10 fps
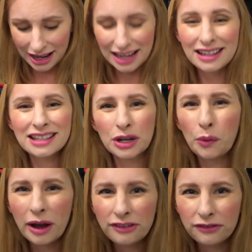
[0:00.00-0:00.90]
It doesn't
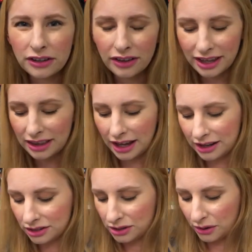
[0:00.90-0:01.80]
quite feel like
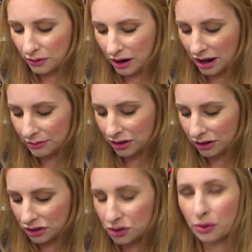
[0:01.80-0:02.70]
that, so I'm
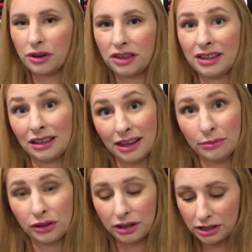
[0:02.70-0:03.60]
not sure that the
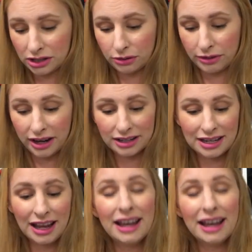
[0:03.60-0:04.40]
labeling is correct.